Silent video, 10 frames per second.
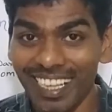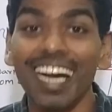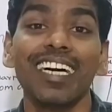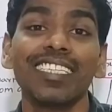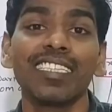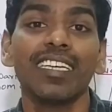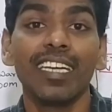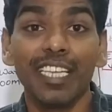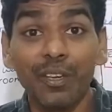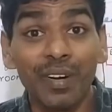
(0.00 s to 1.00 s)
as
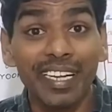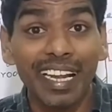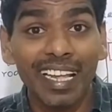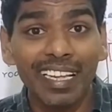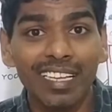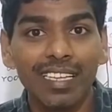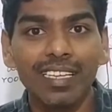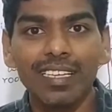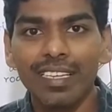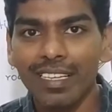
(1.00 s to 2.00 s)
unitary,
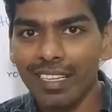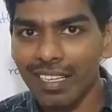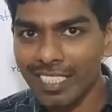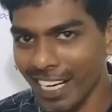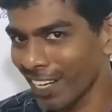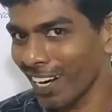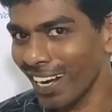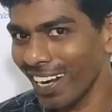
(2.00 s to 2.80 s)
central.